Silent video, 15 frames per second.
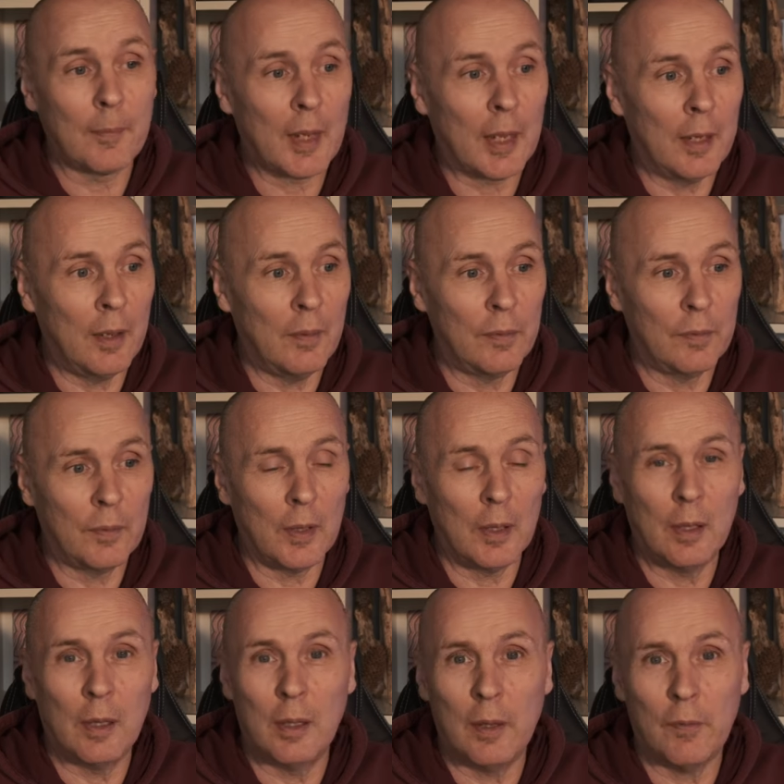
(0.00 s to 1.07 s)

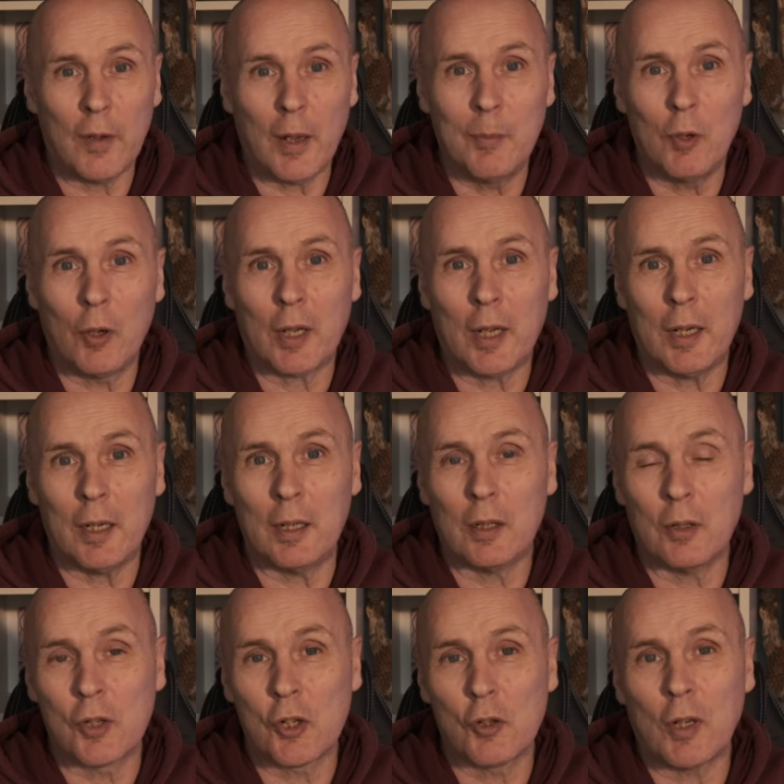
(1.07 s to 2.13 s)
If I'm not getting
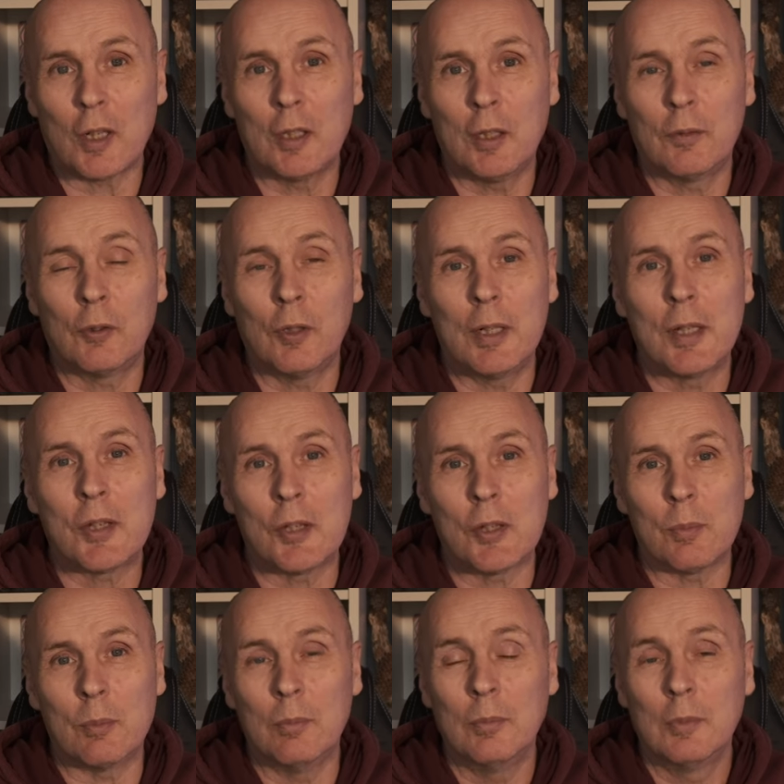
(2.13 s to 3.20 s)
constructive
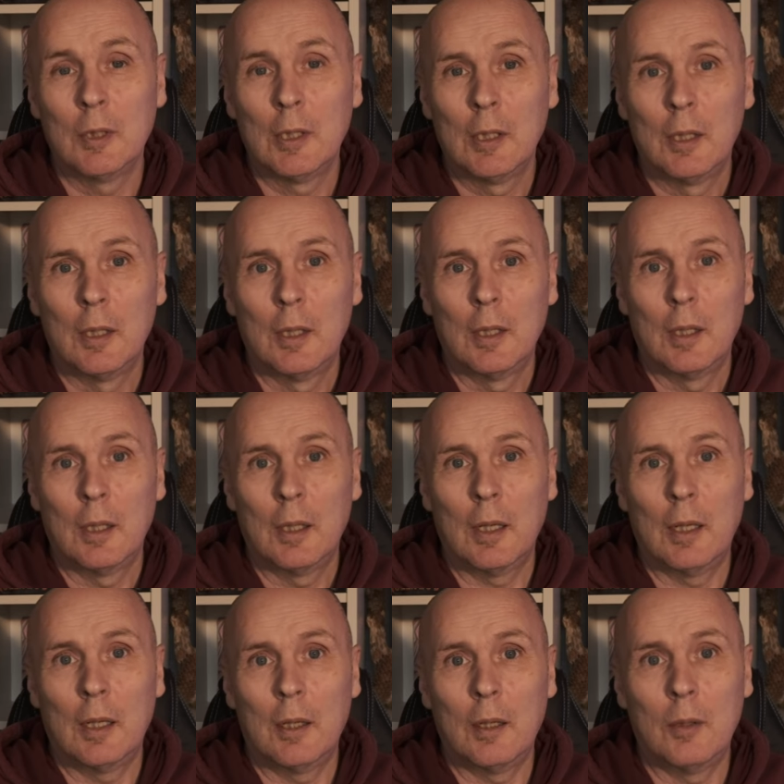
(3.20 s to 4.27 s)
criticism,
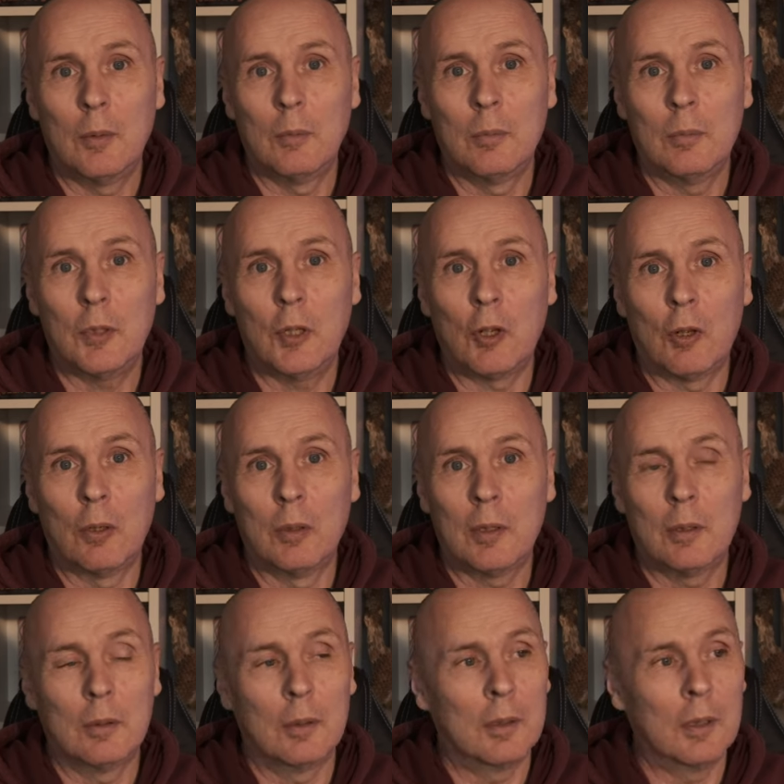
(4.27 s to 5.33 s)
you
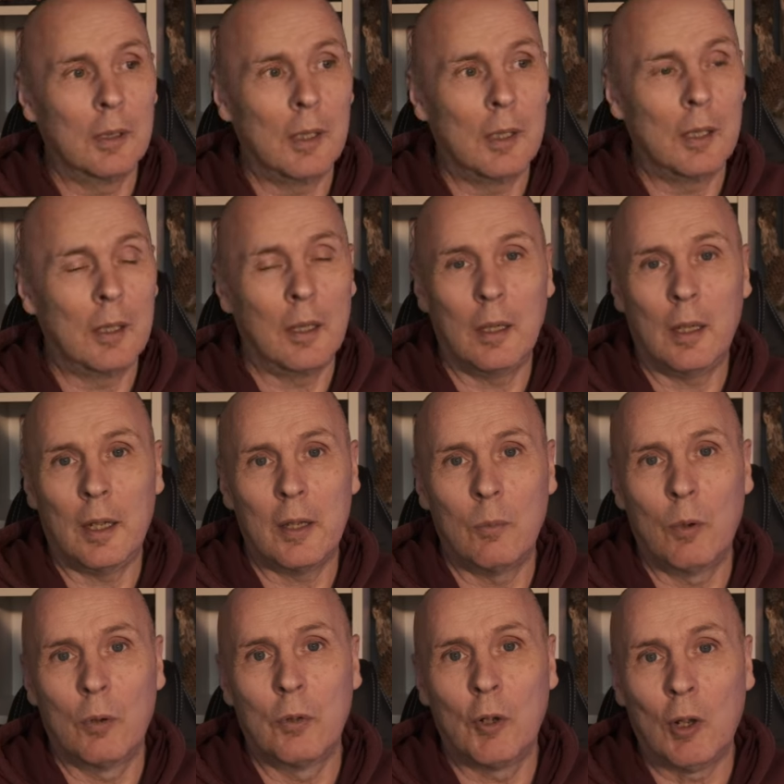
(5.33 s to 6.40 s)
know, I
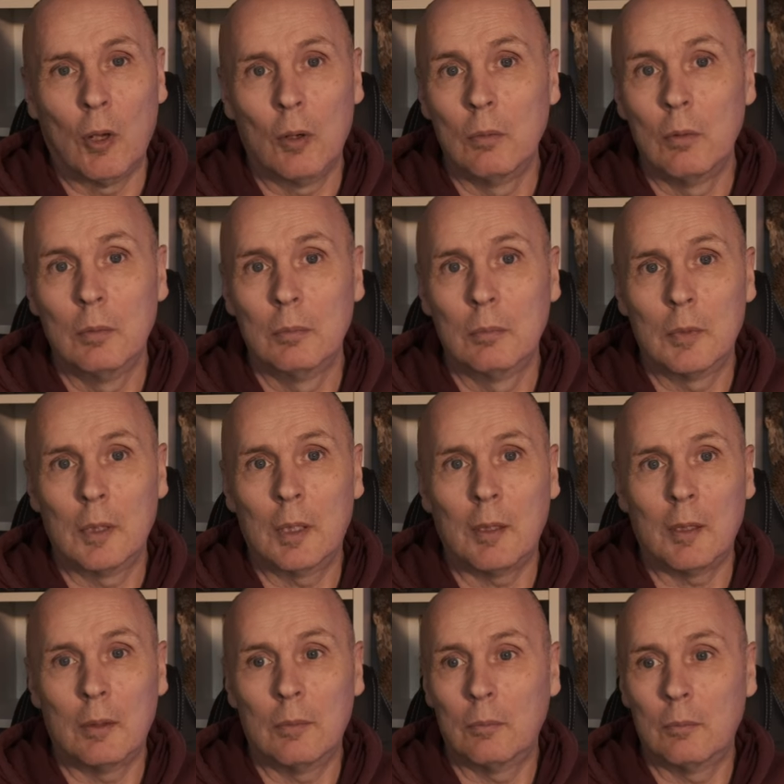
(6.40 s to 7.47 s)
won't know
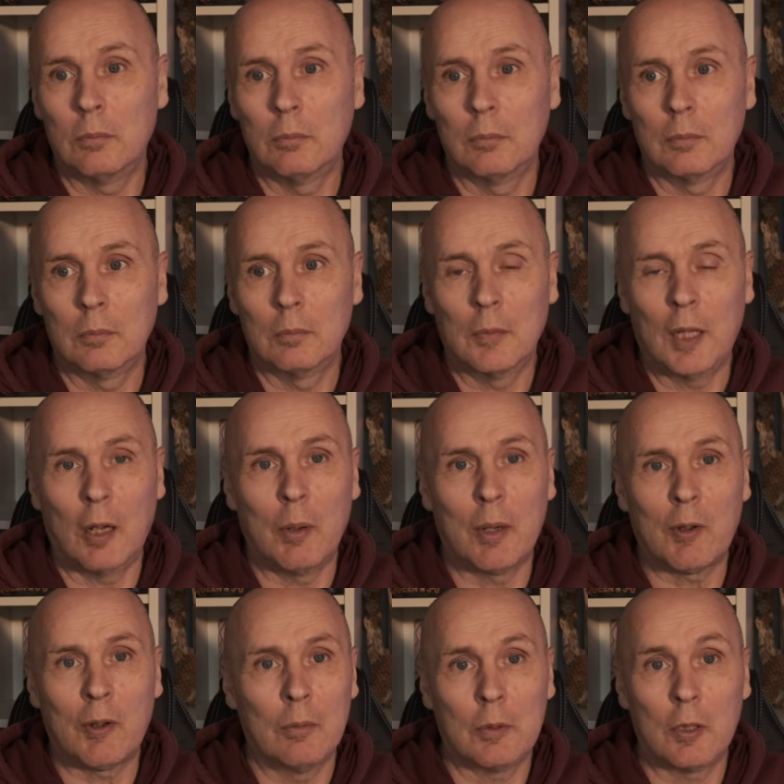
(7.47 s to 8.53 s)
how
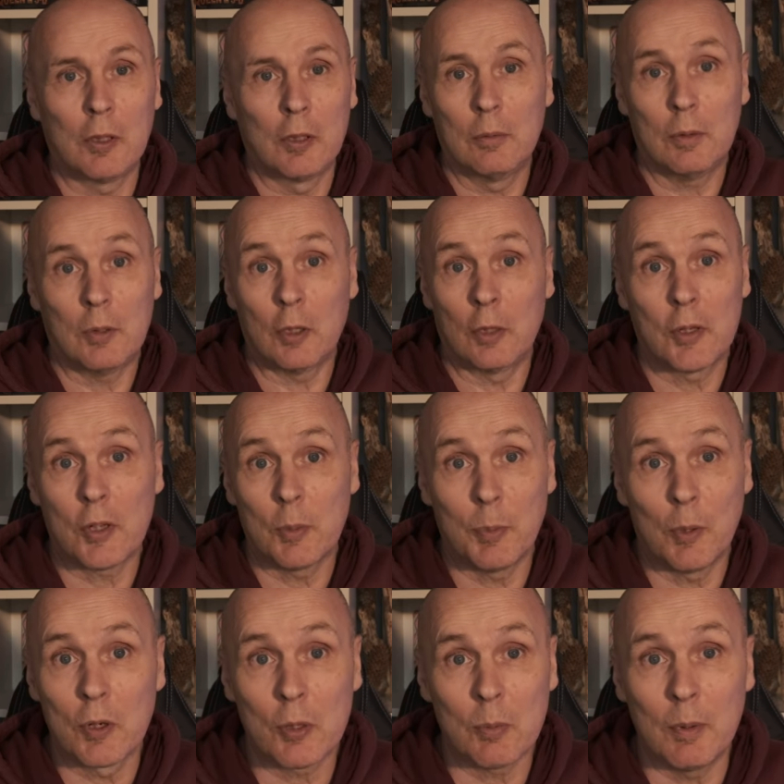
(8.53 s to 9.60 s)
I'm going to
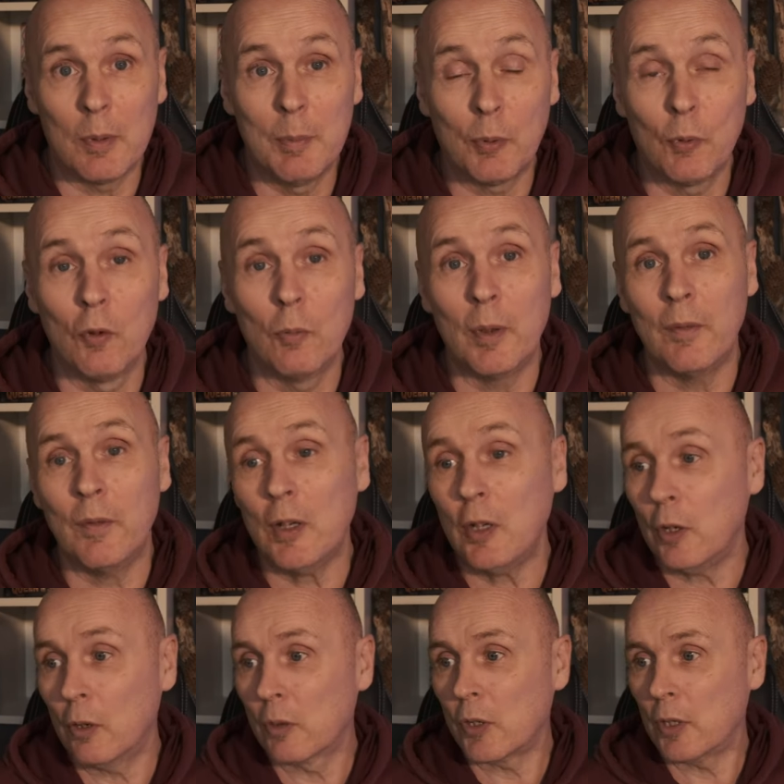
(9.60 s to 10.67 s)
supposed to improve my
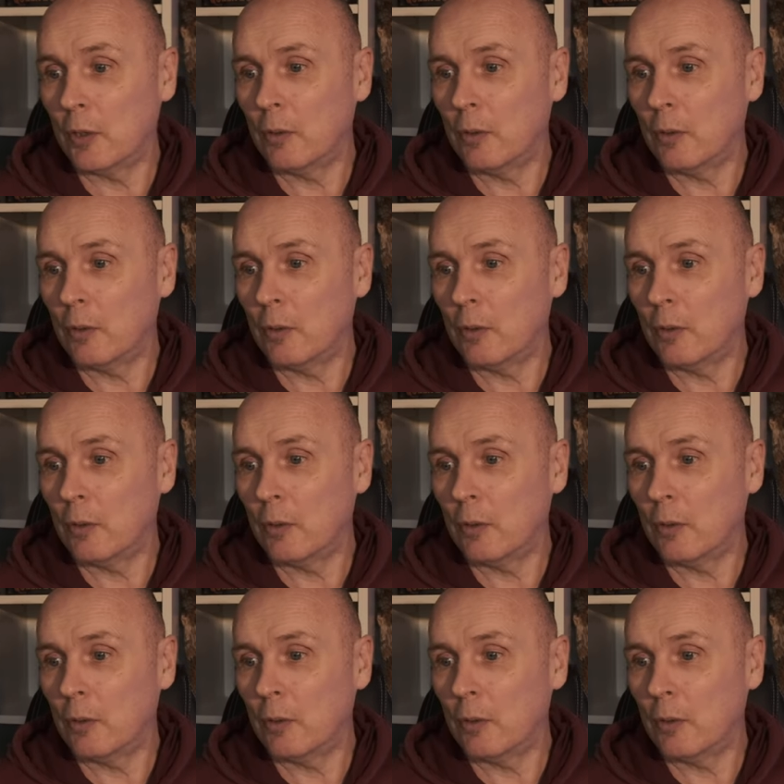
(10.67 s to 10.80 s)
videos.